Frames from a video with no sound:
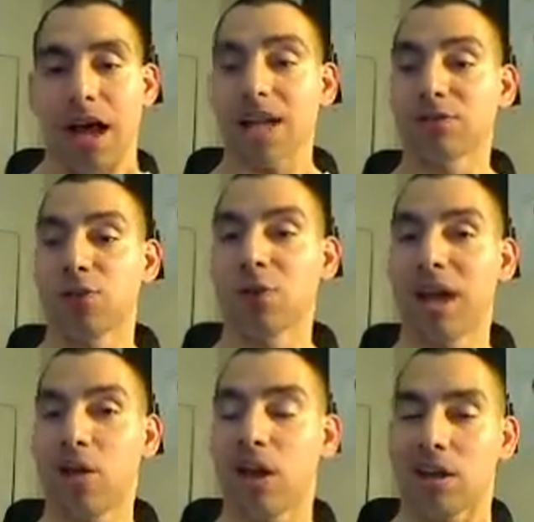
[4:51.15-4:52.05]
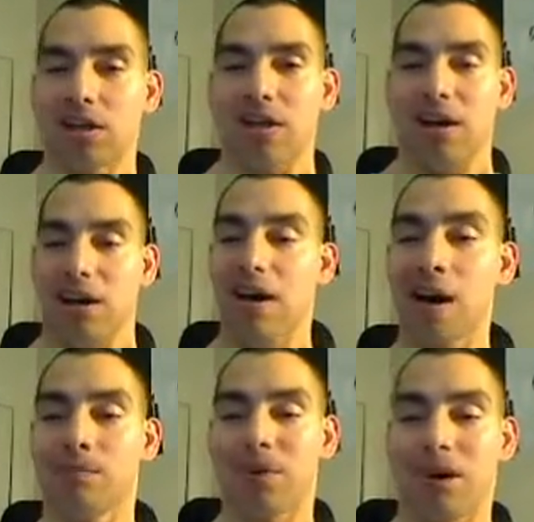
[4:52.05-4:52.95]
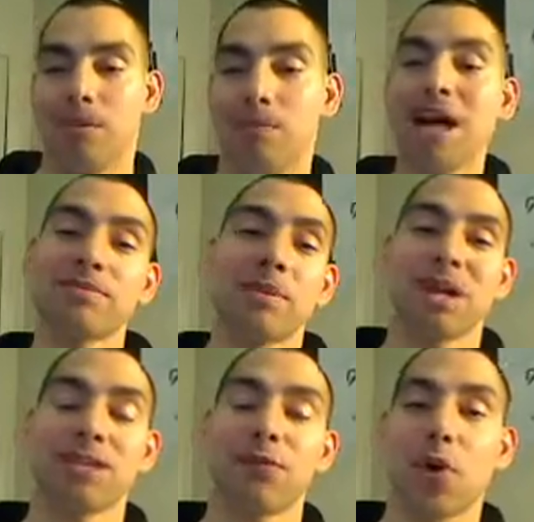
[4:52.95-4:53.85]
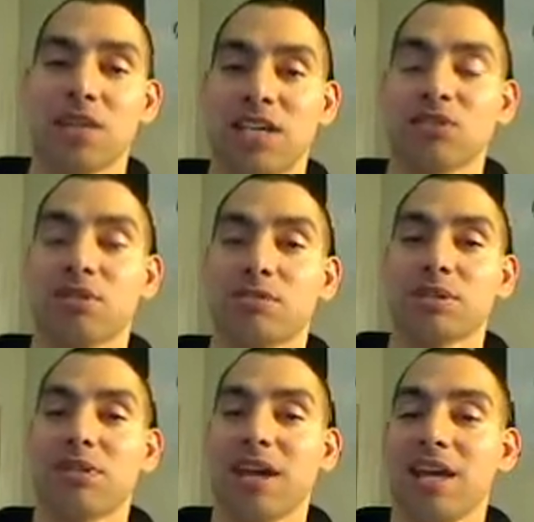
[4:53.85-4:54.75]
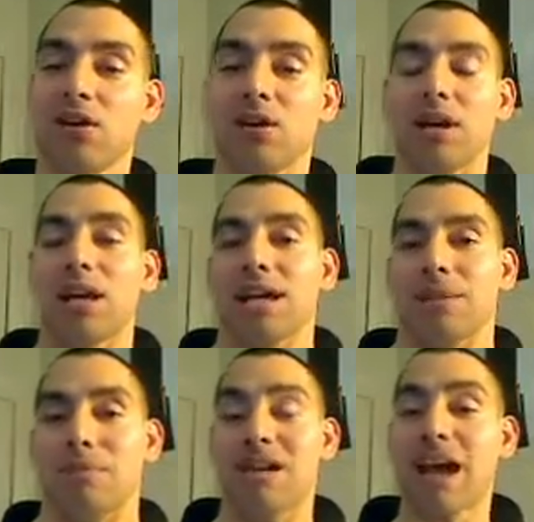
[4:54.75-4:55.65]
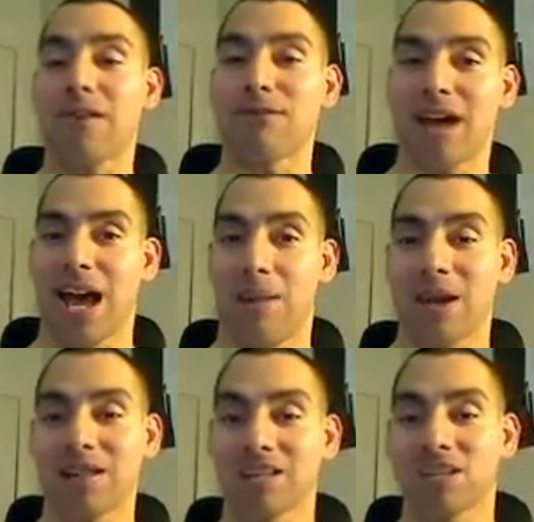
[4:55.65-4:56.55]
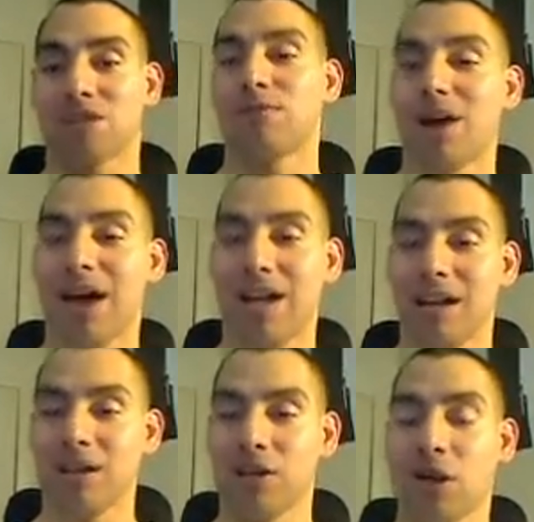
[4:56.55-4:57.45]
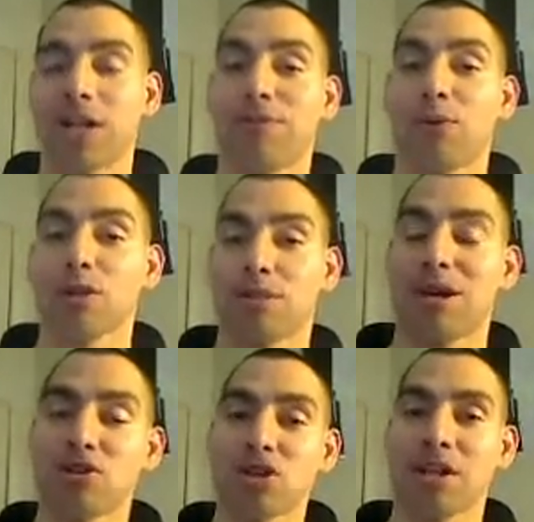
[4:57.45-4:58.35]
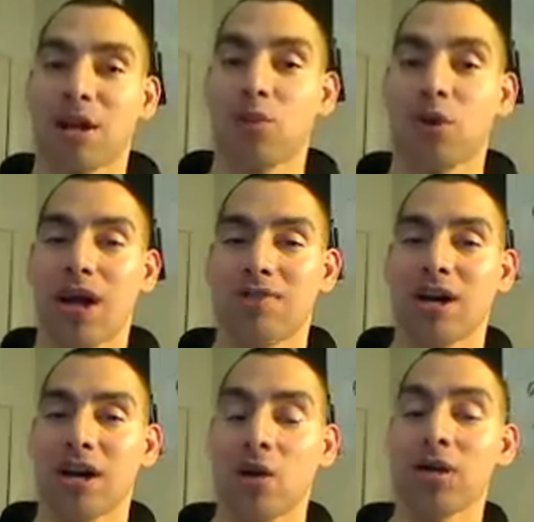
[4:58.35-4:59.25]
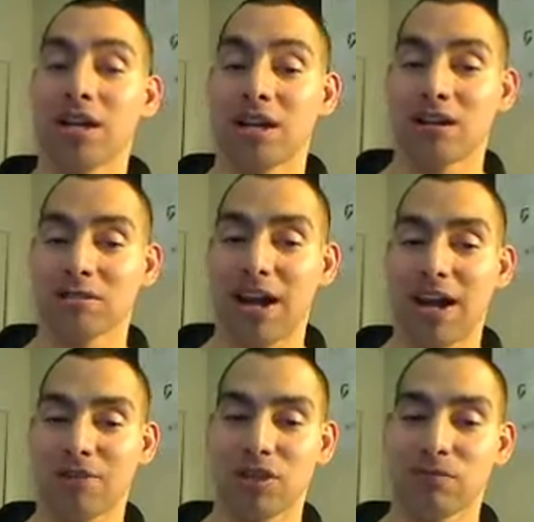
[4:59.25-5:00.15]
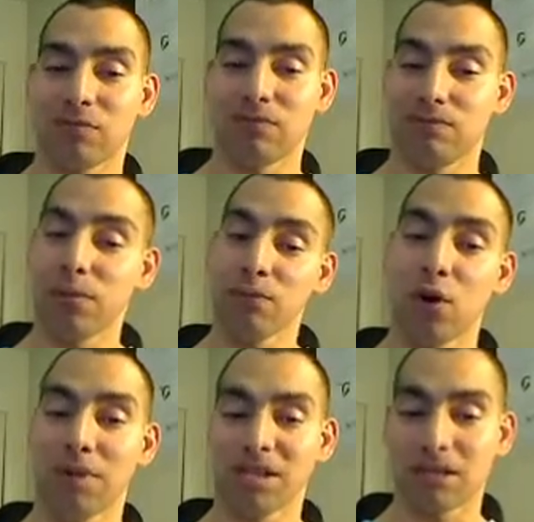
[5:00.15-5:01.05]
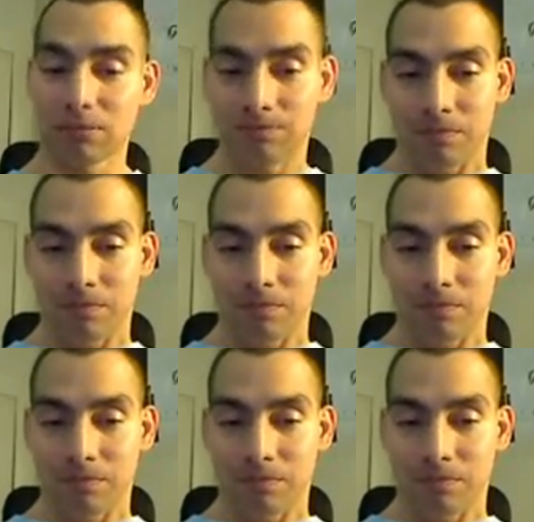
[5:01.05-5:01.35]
As for Nogueira, matched him up against Forrest. That's who he's supposed to fight here. Make that fight happen. I think it's a good fight. And, I'd give Forrest a better shot than I would have going into this fight after this performance.